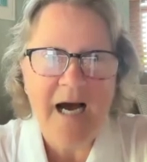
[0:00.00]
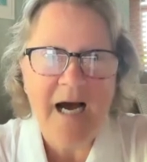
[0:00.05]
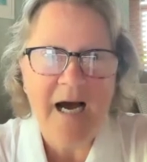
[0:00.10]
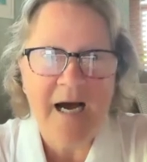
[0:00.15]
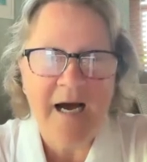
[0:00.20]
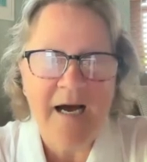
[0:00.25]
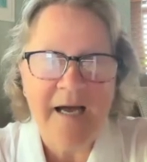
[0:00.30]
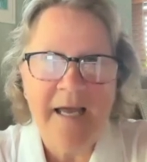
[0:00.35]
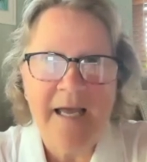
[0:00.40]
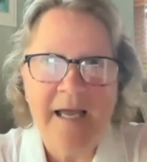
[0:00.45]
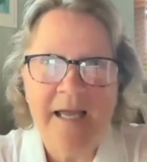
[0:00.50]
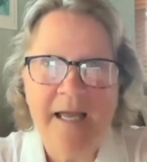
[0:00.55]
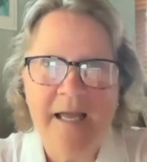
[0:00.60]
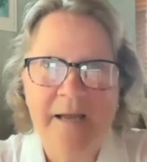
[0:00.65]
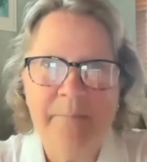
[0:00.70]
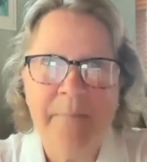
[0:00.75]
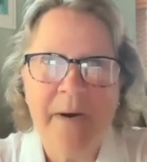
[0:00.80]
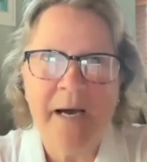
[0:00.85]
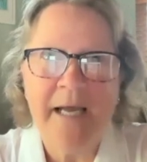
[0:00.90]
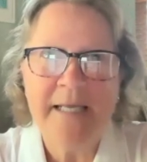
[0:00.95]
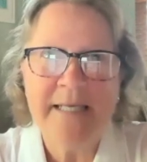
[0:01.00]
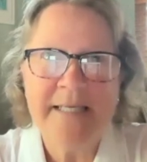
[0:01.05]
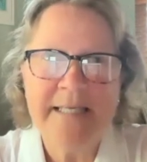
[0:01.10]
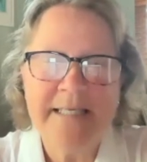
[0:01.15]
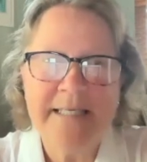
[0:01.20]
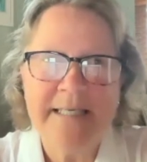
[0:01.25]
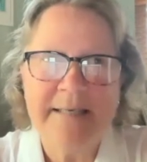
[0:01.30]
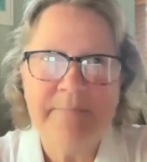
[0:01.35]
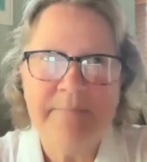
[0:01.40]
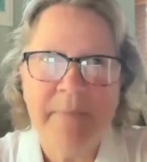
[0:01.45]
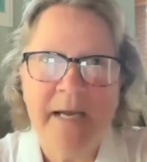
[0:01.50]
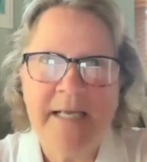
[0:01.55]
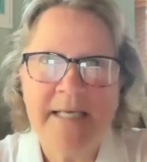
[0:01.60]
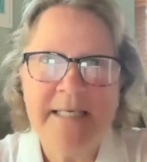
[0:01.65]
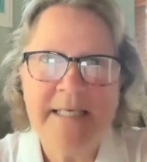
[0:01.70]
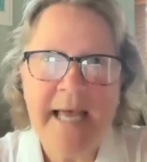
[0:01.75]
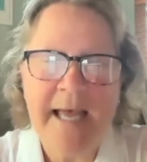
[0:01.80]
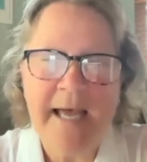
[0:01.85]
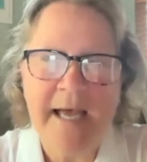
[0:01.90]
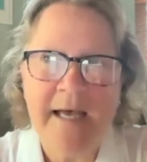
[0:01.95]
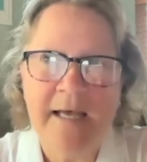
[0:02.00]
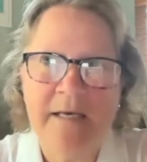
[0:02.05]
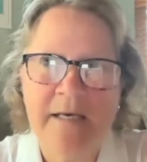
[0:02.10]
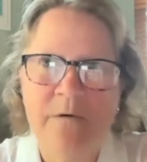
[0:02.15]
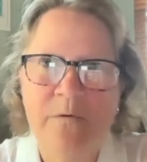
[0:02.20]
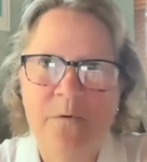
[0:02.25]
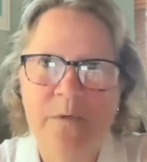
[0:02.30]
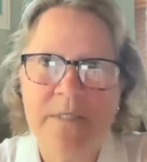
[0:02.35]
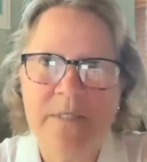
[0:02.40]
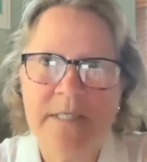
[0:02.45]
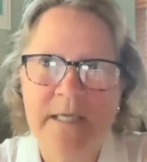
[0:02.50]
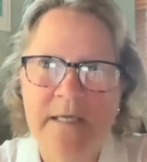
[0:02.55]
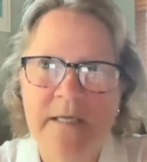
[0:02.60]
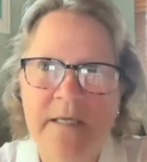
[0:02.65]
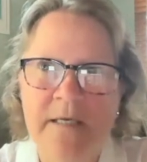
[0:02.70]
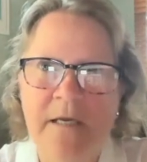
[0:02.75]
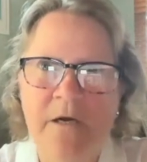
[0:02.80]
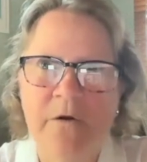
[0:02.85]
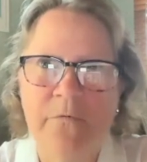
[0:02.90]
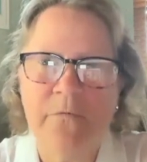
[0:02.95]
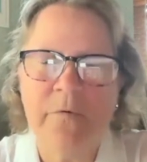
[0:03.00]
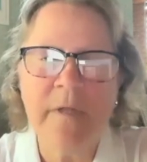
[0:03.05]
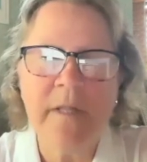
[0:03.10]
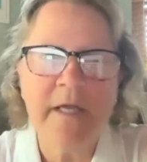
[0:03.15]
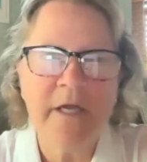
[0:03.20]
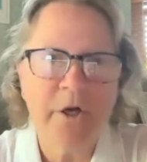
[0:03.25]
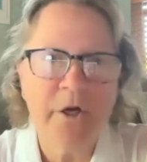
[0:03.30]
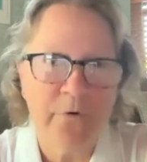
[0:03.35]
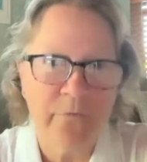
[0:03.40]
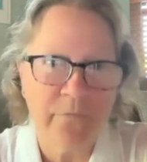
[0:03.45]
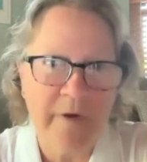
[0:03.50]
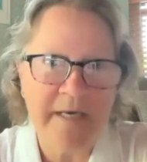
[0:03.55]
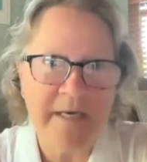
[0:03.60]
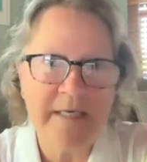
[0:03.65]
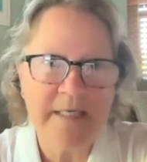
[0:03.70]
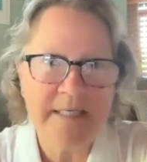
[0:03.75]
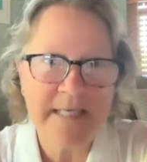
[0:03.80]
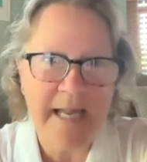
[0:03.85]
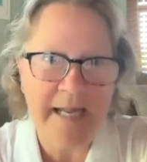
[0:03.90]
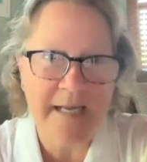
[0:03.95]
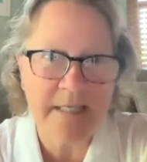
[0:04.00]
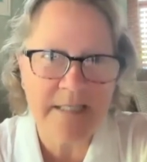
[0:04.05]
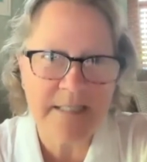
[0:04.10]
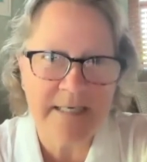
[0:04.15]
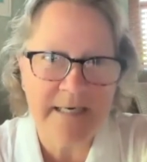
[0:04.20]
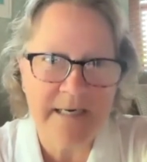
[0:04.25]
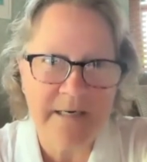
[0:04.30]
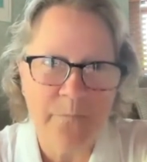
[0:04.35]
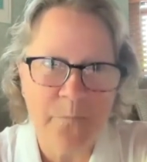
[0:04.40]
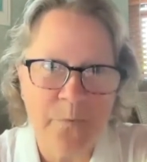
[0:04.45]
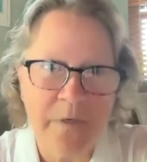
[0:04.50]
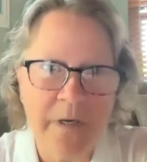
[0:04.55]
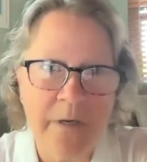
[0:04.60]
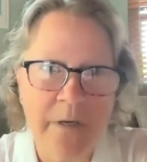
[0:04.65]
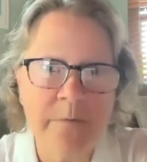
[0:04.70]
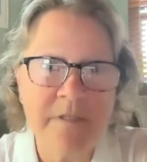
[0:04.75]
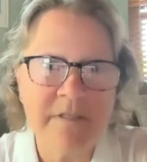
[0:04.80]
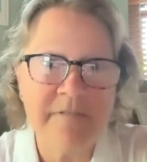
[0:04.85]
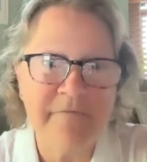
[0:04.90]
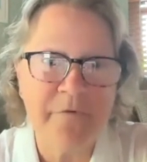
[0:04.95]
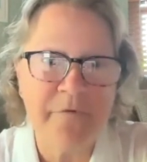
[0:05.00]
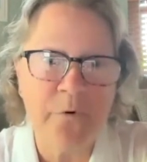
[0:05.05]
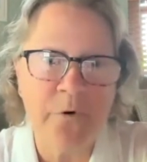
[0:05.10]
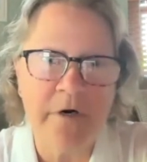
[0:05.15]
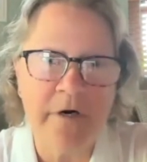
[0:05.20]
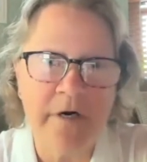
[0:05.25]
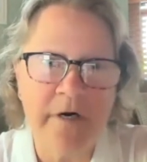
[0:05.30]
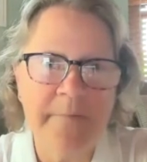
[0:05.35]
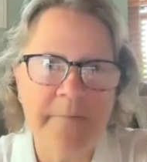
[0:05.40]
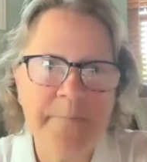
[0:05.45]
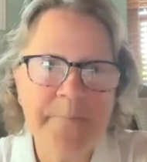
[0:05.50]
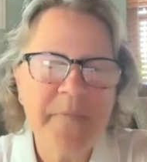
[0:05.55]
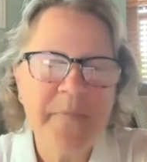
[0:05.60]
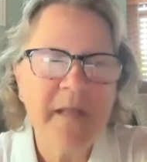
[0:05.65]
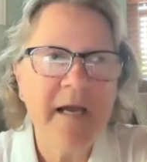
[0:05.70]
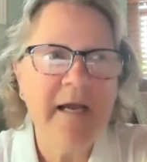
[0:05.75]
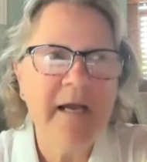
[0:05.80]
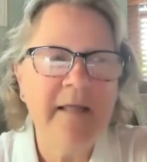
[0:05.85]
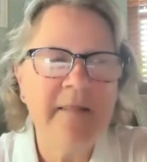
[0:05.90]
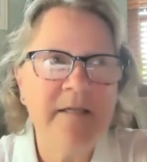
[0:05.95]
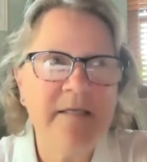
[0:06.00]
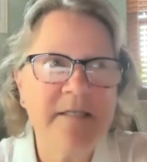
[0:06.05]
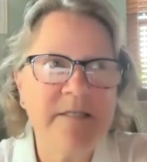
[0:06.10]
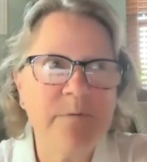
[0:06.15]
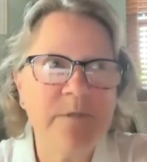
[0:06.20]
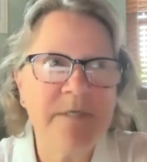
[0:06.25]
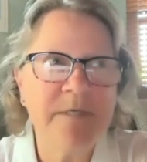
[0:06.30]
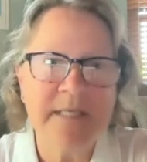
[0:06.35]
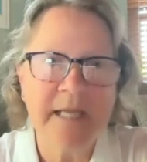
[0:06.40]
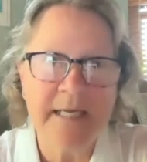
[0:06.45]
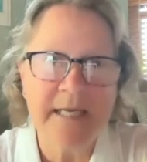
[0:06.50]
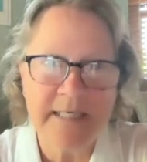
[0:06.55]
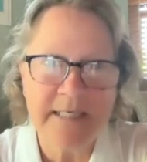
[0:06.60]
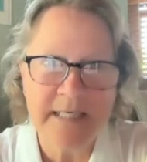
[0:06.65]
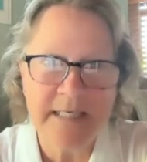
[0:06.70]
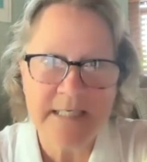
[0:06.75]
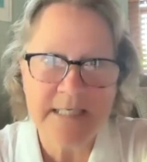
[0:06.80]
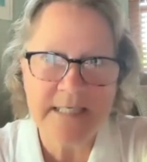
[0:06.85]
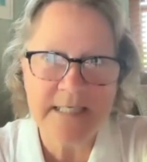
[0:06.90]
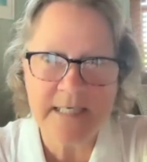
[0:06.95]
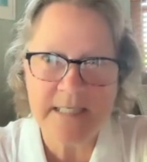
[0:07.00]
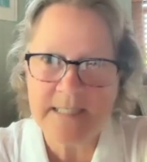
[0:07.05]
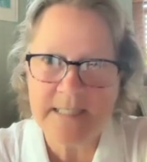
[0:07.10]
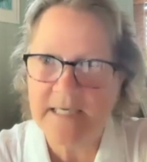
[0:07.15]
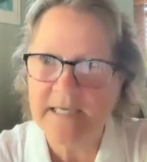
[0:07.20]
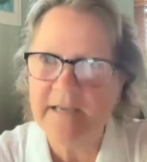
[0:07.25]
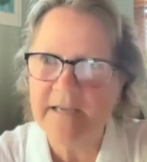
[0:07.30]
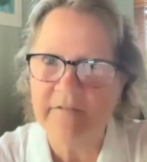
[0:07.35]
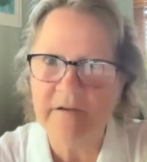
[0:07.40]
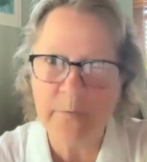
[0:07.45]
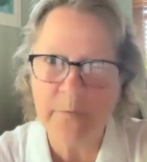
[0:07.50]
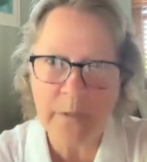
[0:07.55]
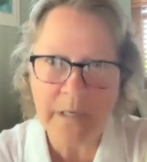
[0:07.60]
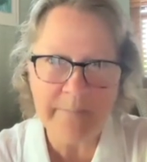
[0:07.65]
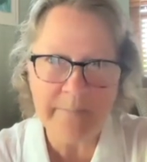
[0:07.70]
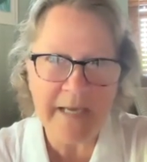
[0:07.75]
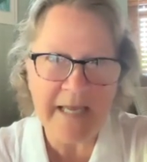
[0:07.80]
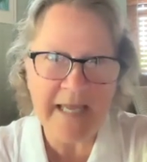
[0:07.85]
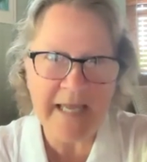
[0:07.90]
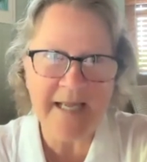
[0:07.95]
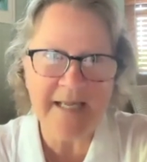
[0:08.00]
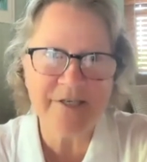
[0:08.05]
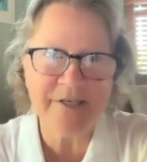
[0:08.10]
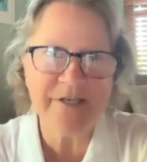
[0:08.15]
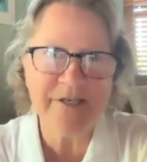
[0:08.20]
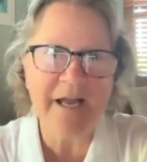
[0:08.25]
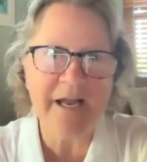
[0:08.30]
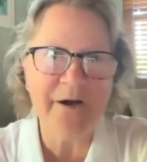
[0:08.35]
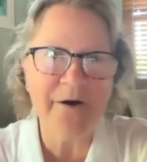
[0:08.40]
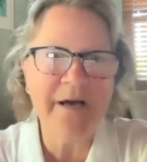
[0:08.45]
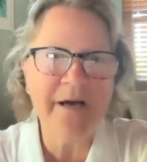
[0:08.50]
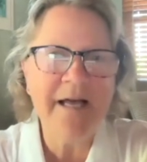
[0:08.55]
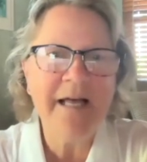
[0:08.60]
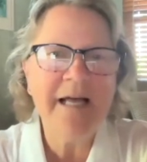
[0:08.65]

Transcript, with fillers: I my my dad was in a really horrendous accident when I was four, and this was 1960, giving away my age now.